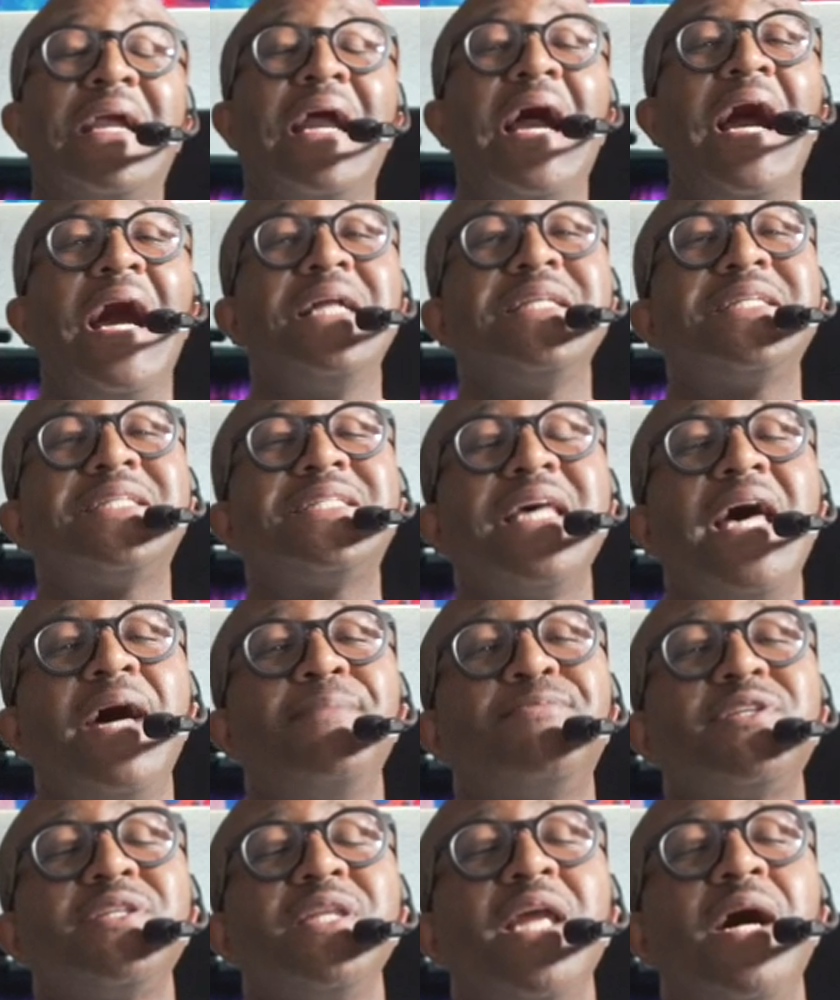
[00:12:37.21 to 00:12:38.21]

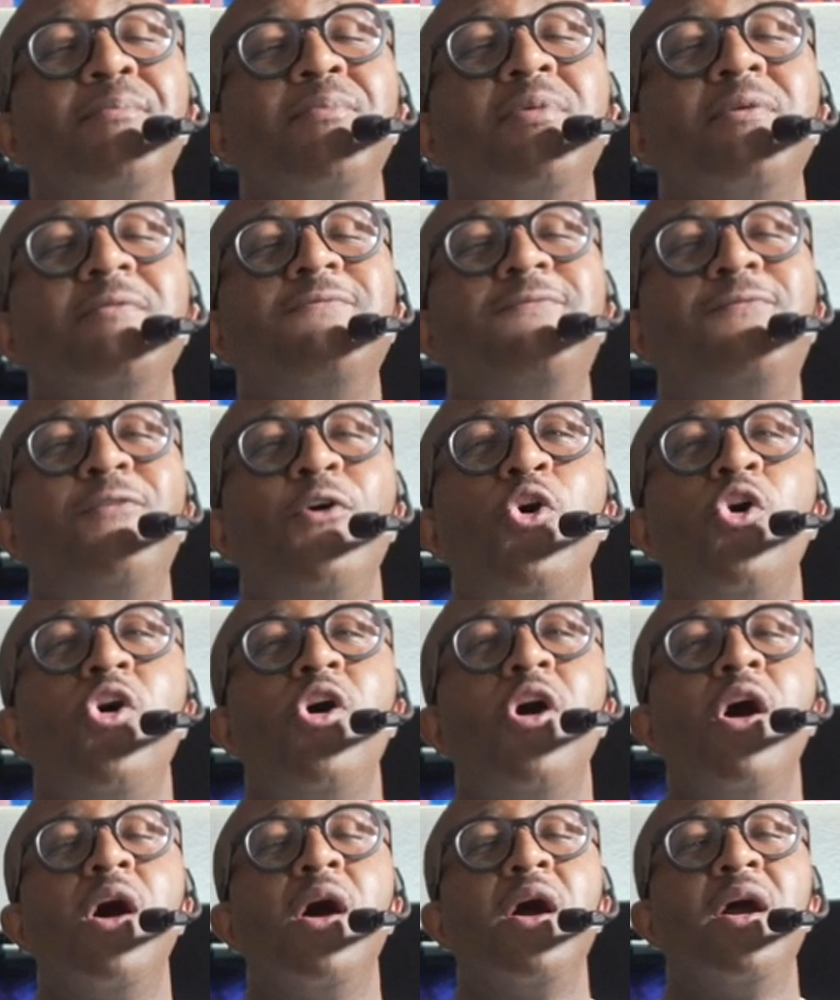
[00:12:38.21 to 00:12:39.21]
Concept number
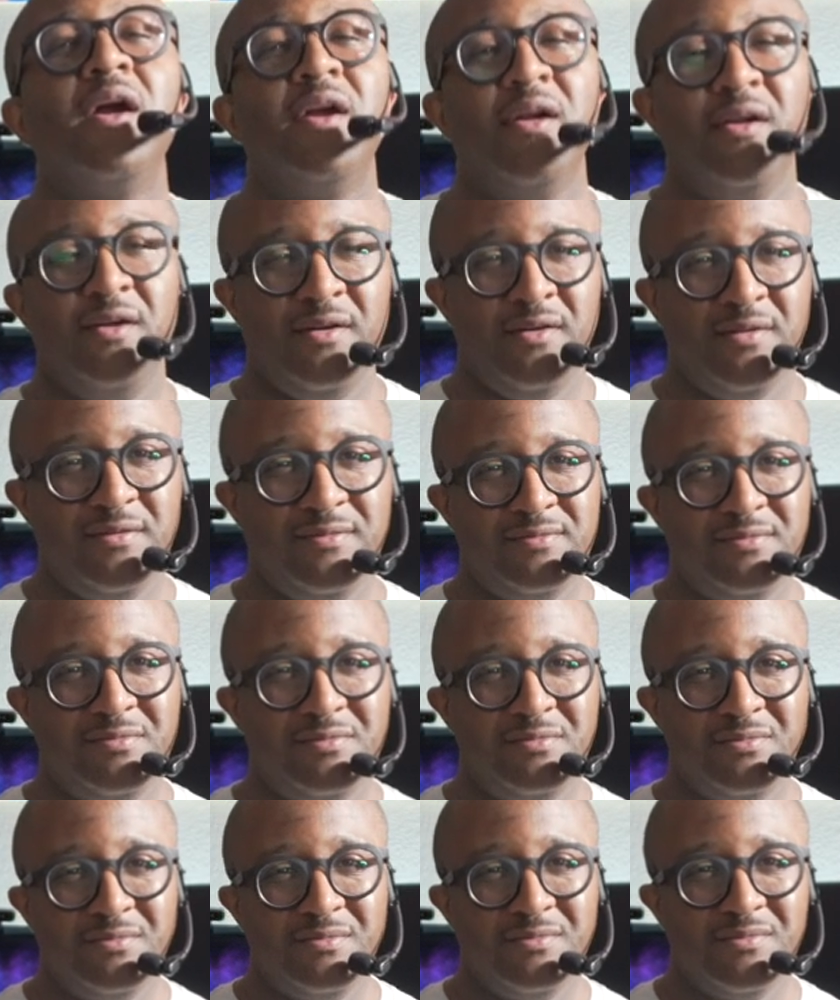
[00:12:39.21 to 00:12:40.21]
four.
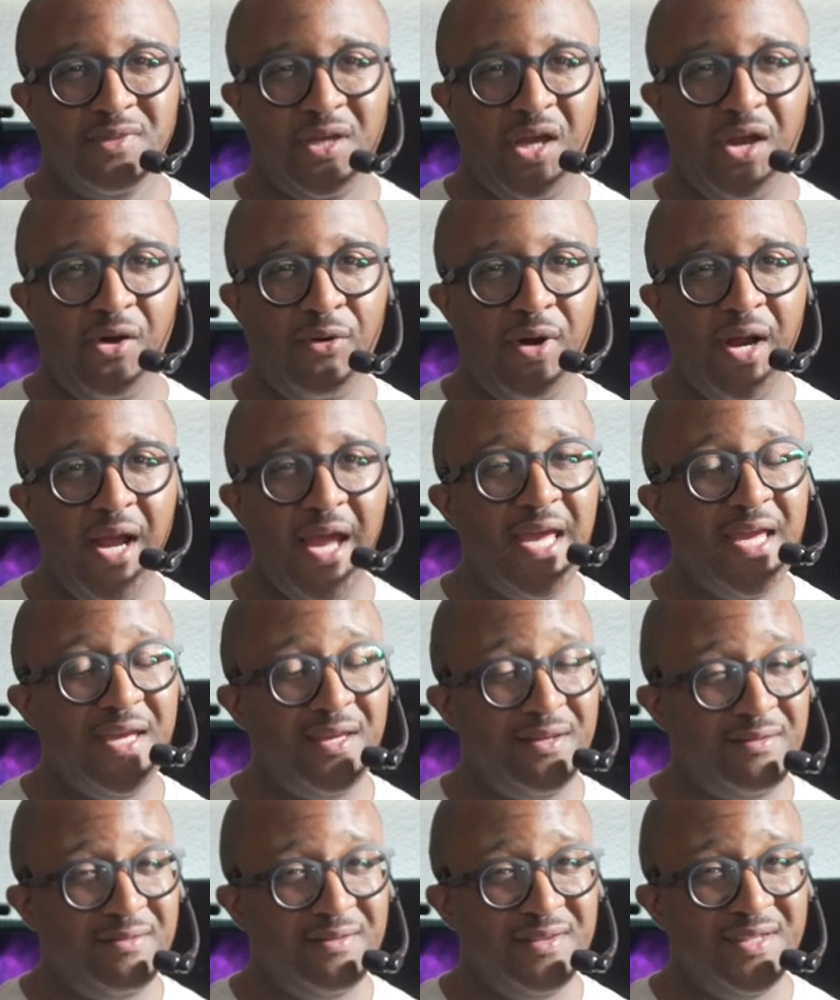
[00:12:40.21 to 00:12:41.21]
All right,
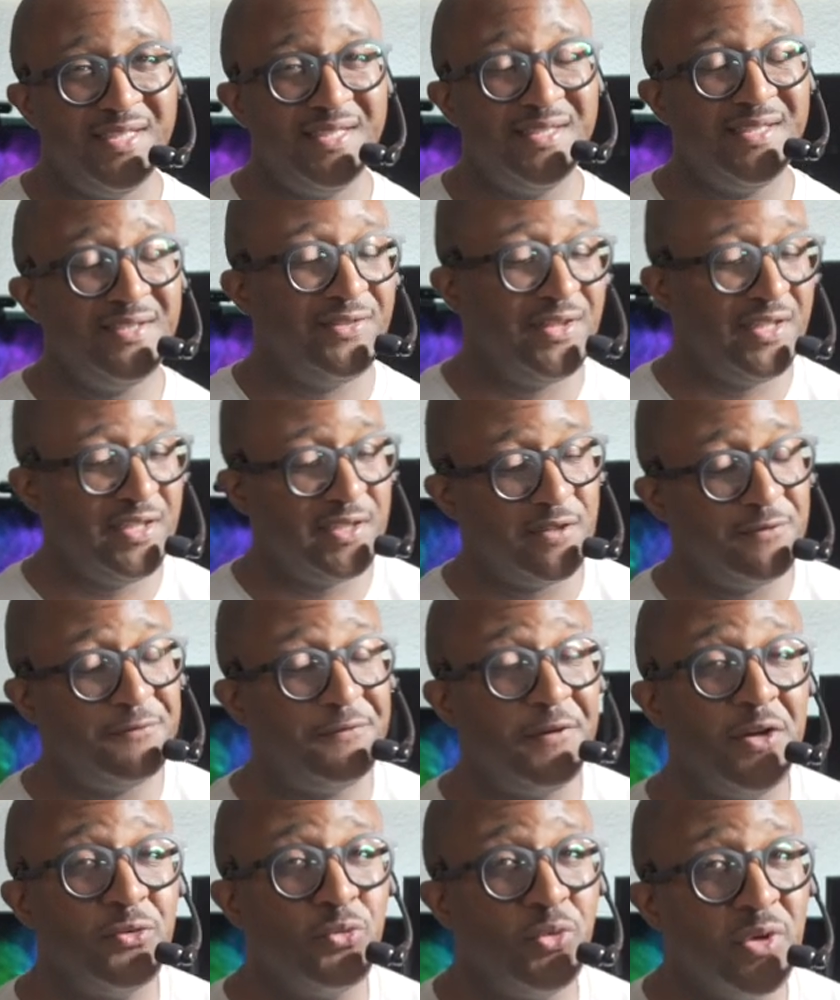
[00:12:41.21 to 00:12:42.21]
this is this is a
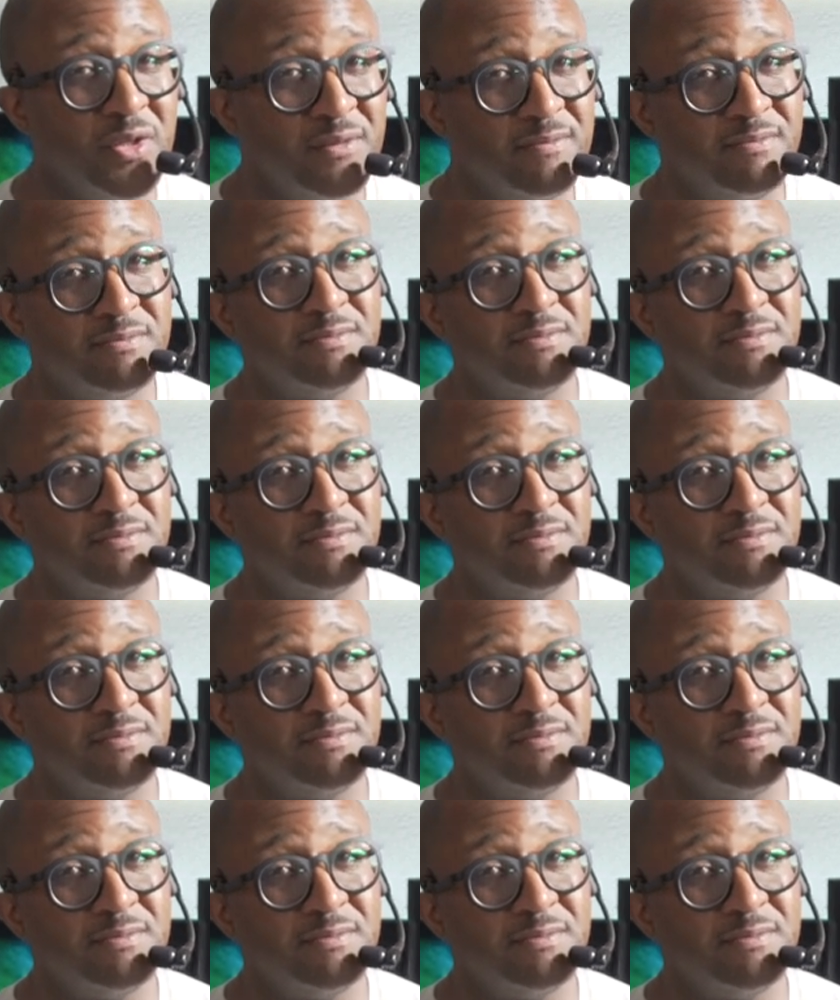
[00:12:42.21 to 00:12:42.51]
fun one.